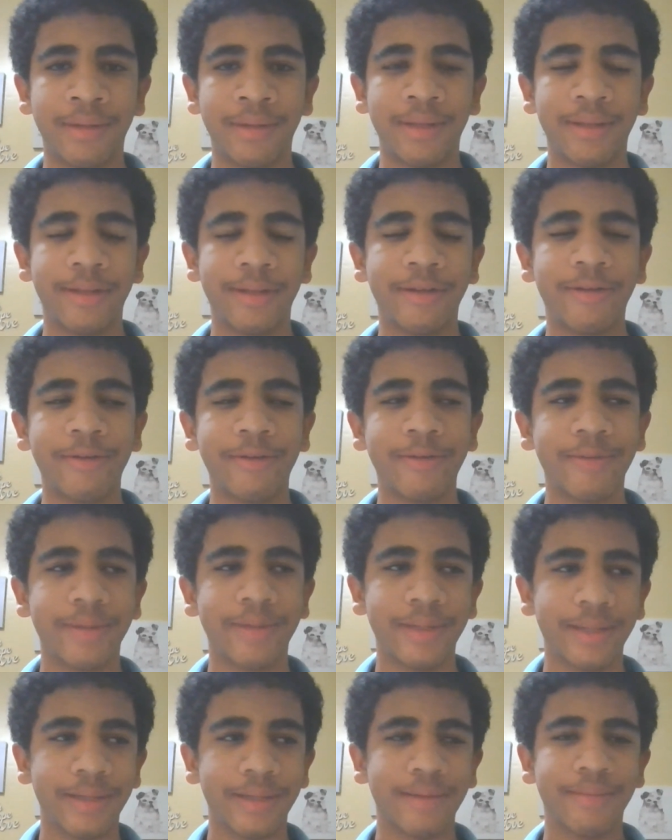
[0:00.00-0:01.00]
Hello and
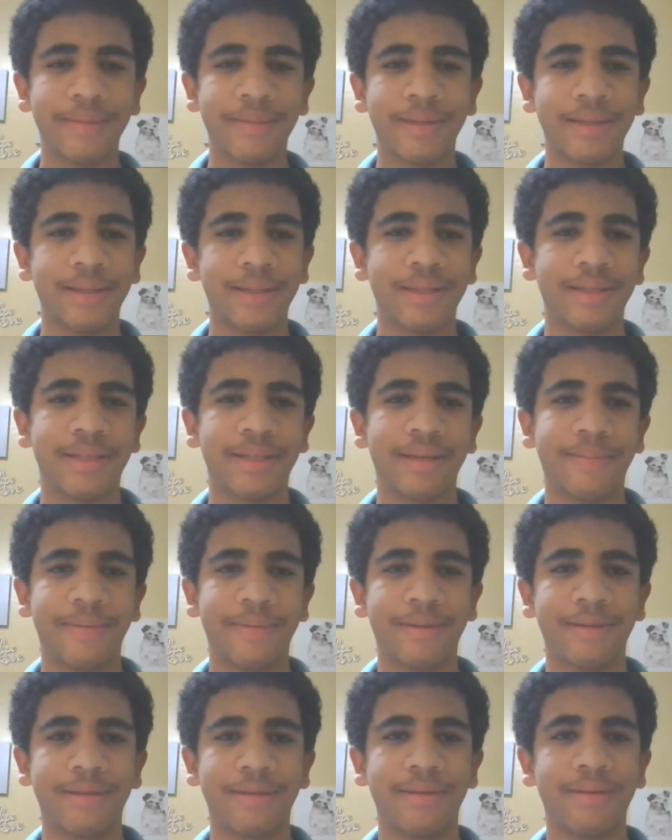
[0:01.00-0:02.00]
welcome to this
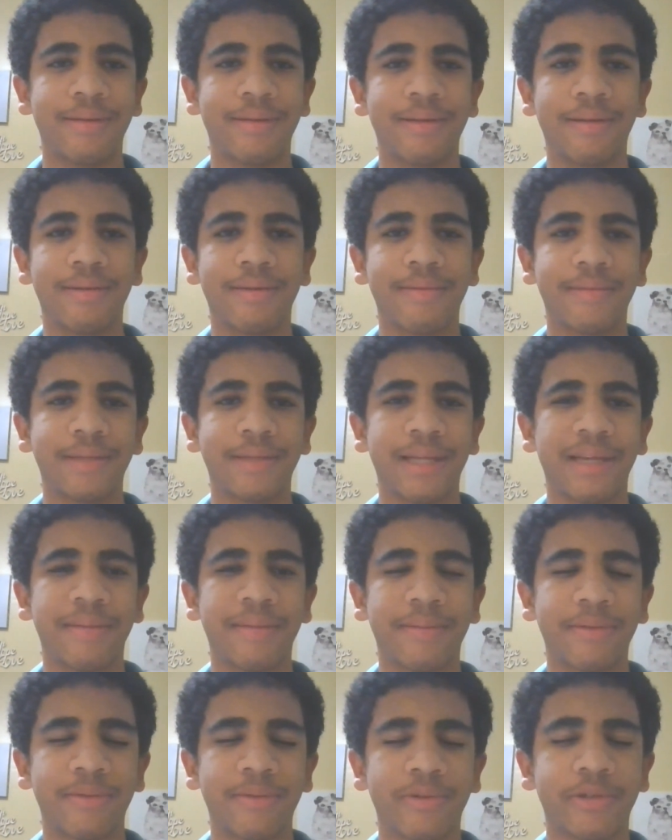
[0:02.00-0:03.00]
episode of
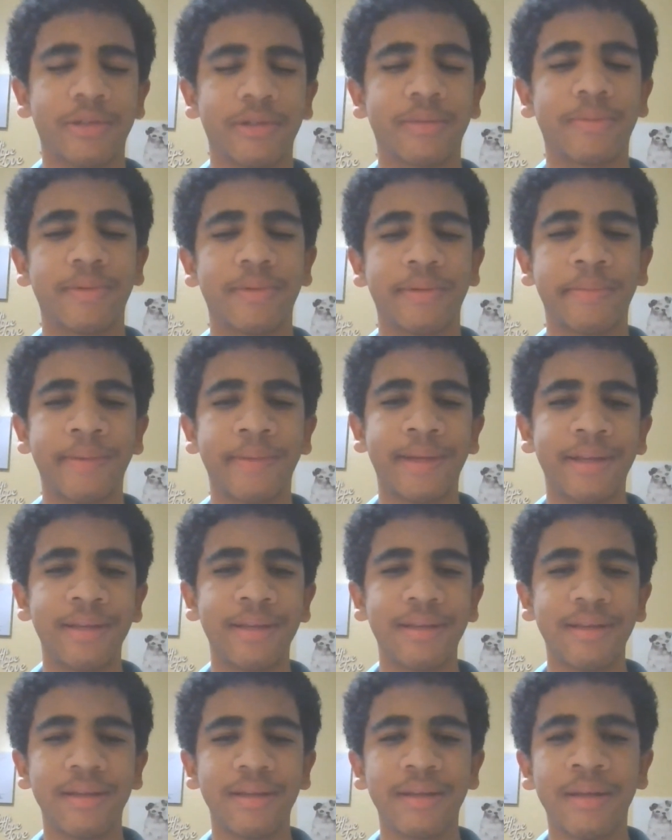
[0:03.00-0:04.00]
Sabbath Worship with
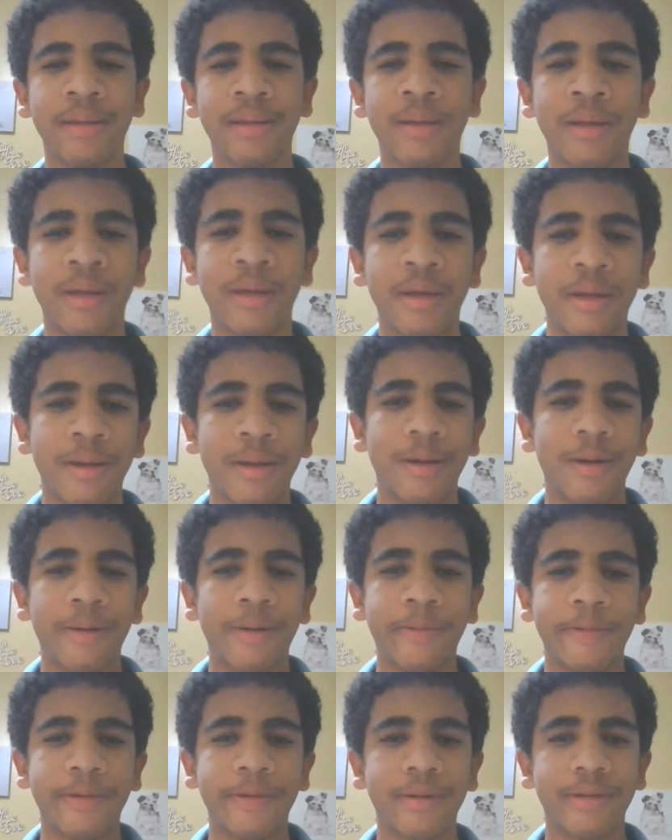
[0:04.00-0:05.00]
Ben.
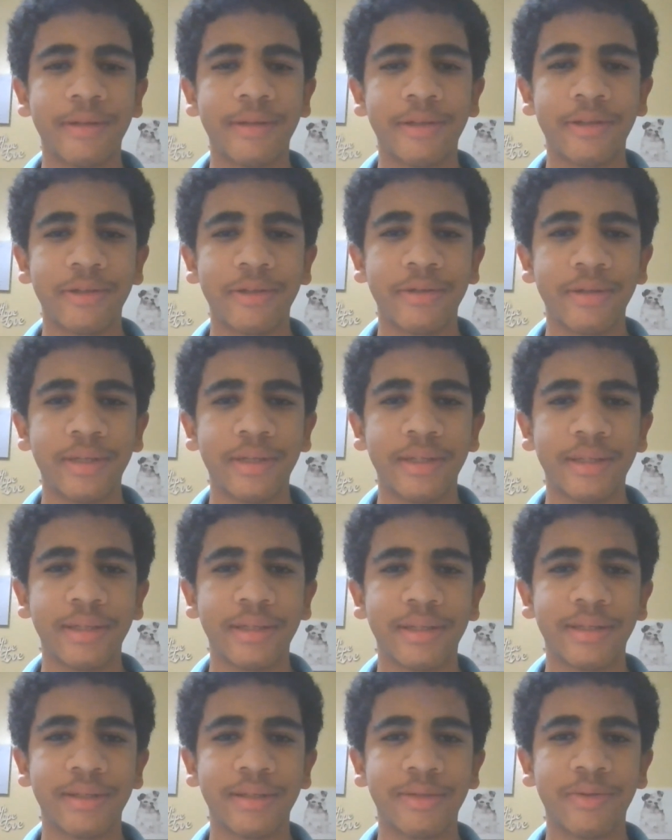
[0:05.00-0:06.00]
Hope you all enjoy
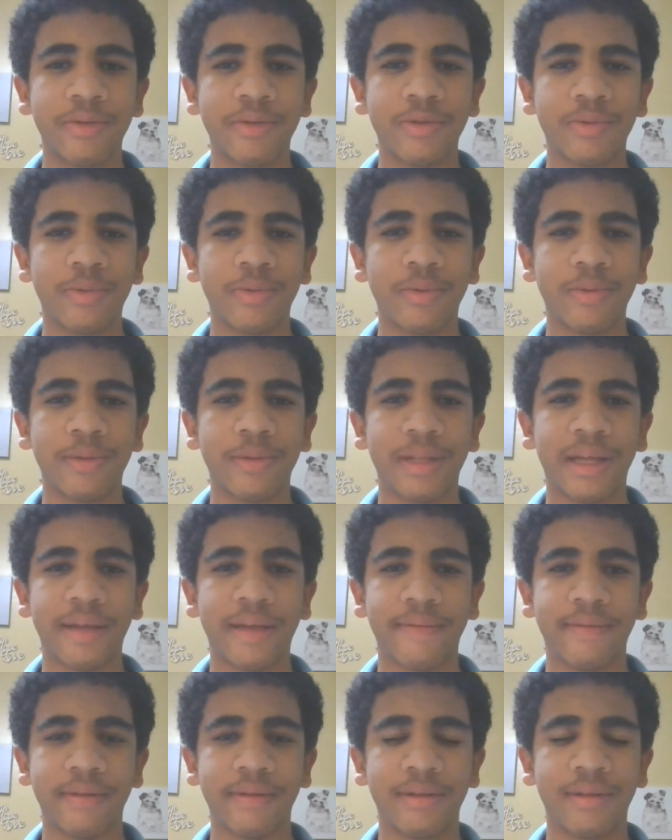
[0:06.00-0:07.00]
it, and as usual, we'll
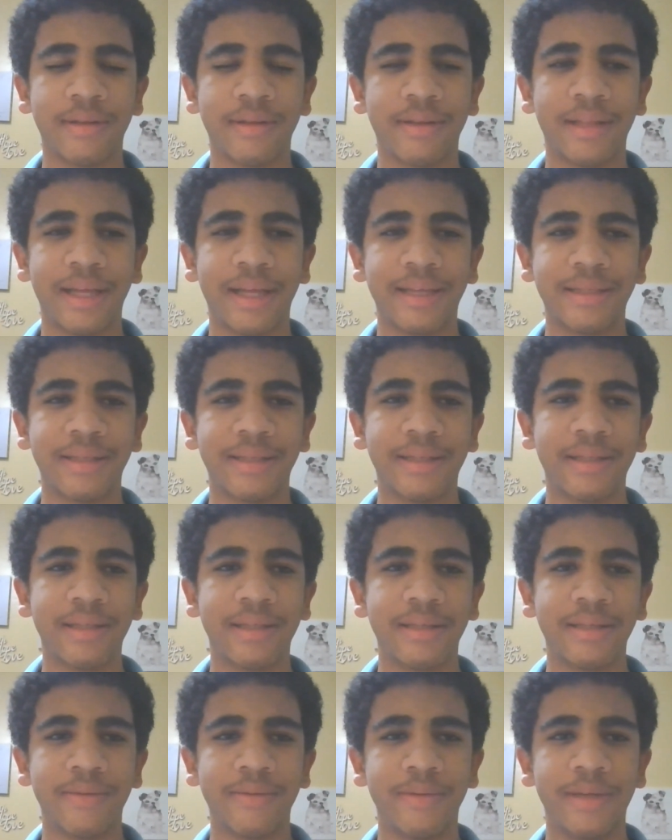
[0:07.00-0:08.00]
have a lesson
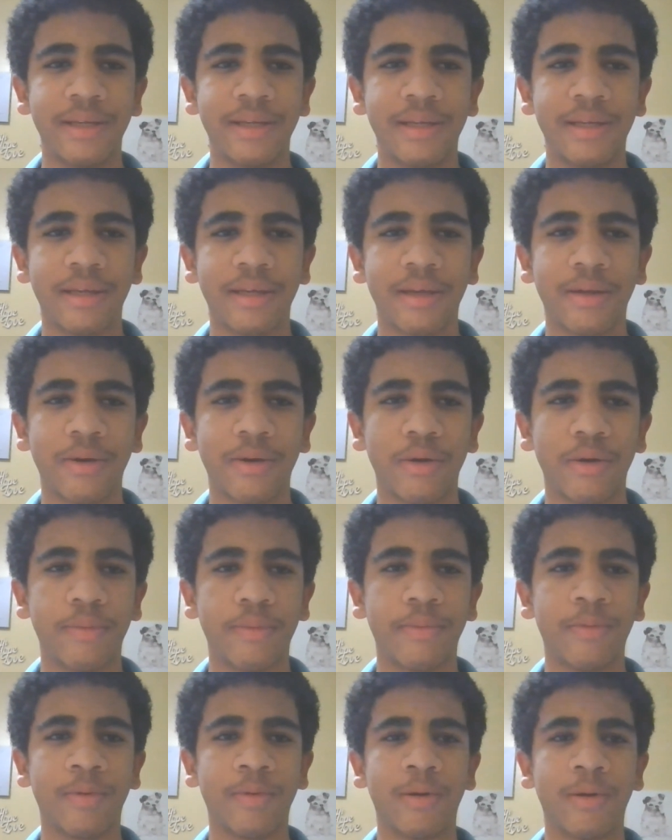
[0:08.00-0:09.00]
this week.
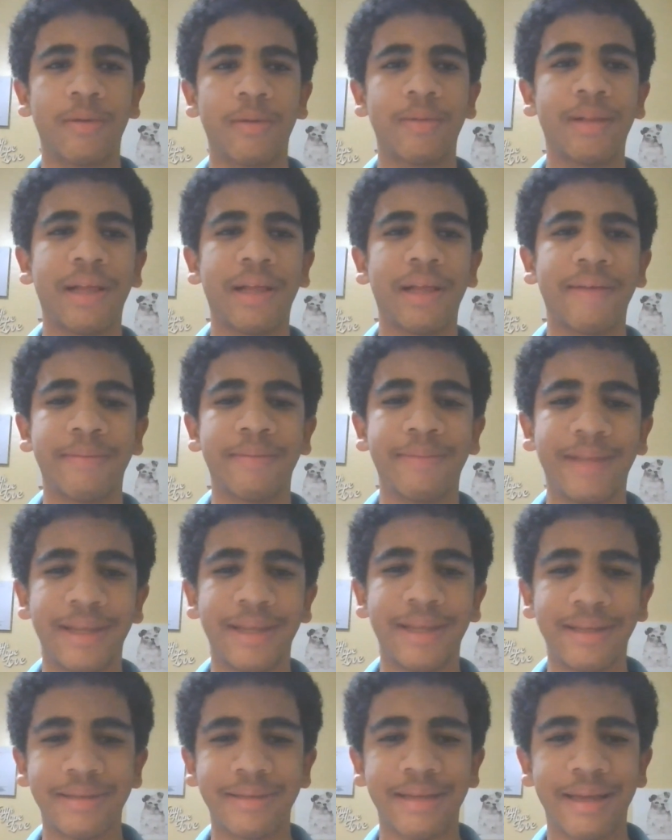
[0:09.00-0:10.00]
Hope you all will have a
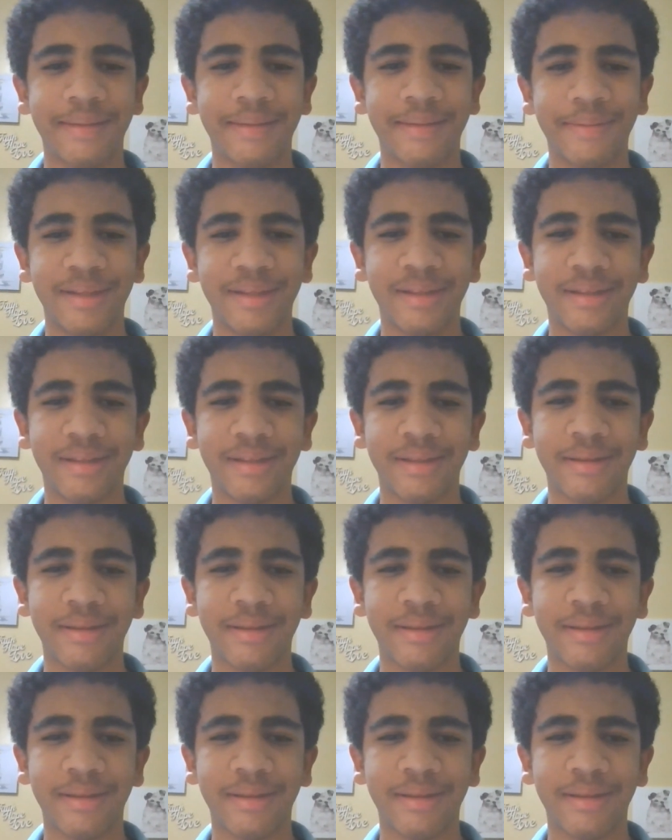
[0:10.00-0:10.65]
blessed Sabbath.